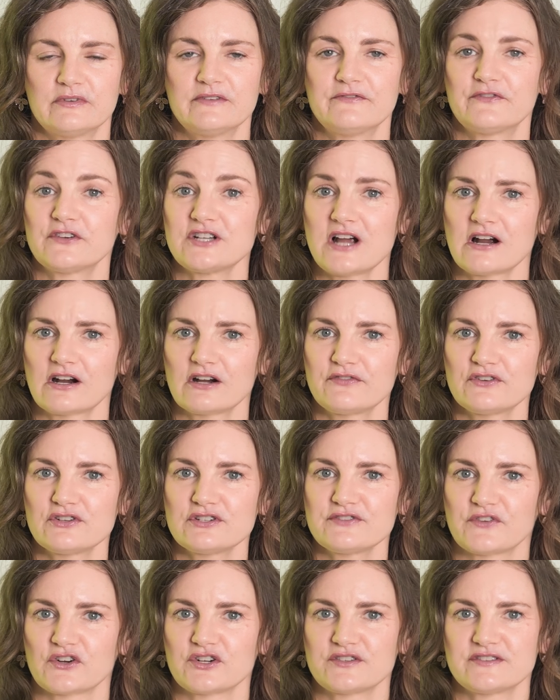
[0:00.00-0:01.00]
When
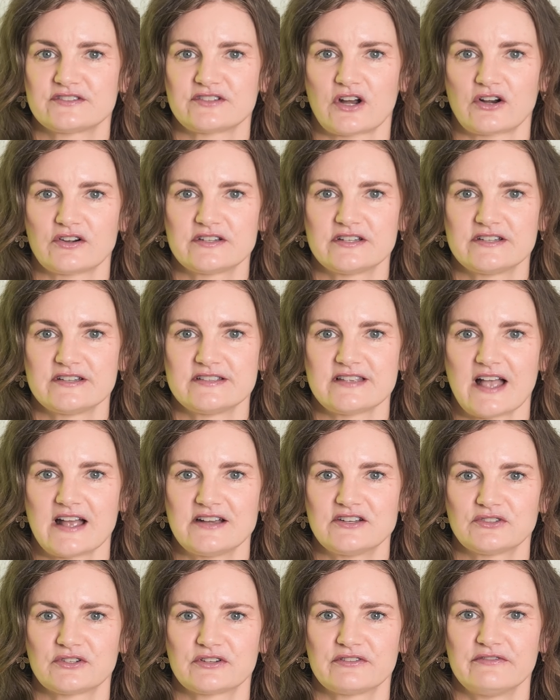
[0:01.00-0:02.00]
photographers first start to
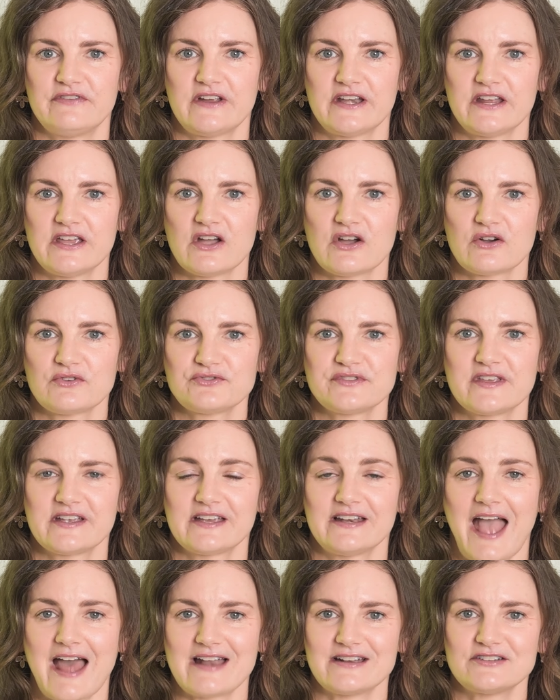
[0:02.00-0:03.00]
decide to learn video so they
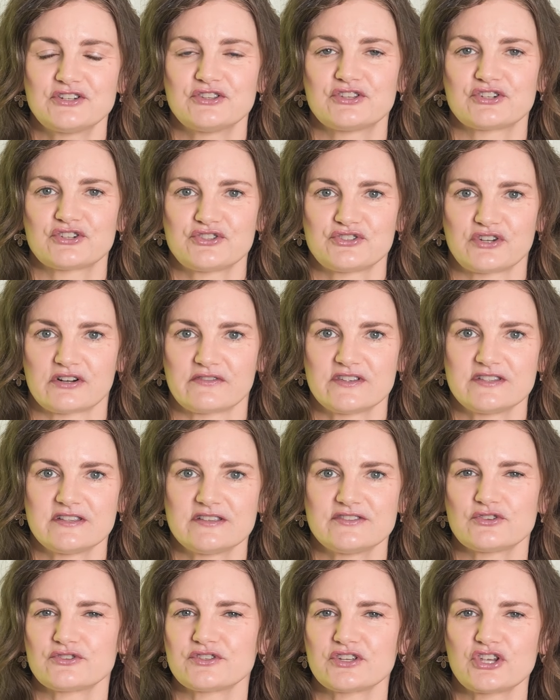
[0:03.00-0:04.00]
can add it to their
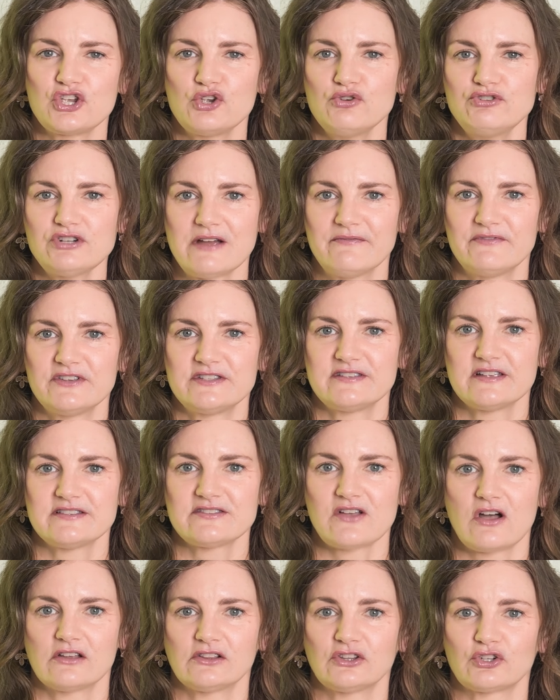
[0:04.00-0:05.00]
services, there's a huge
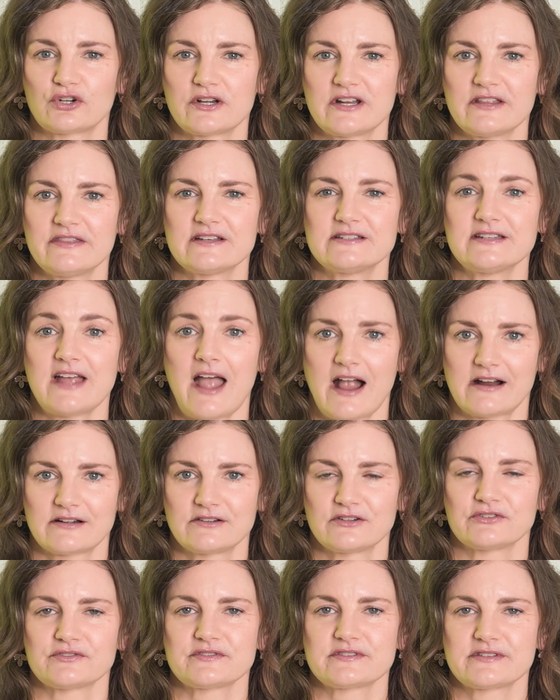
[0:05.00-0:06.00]
emphasis on learning the
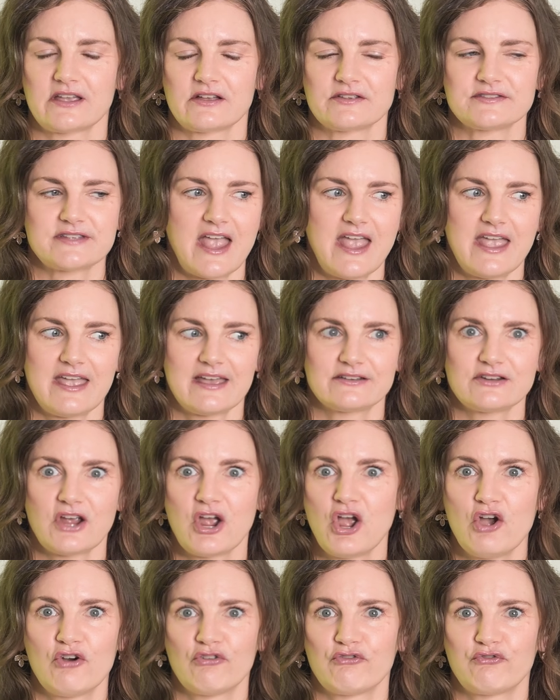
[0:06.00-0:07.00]
technical skills, and
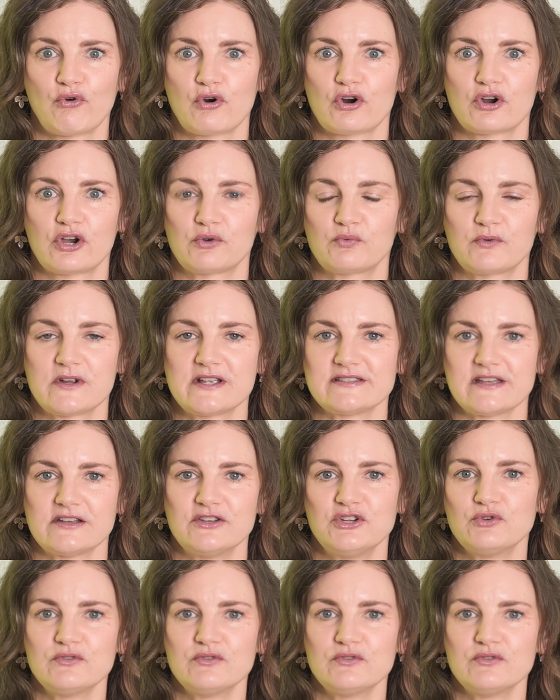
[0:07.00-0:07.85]
for good reason.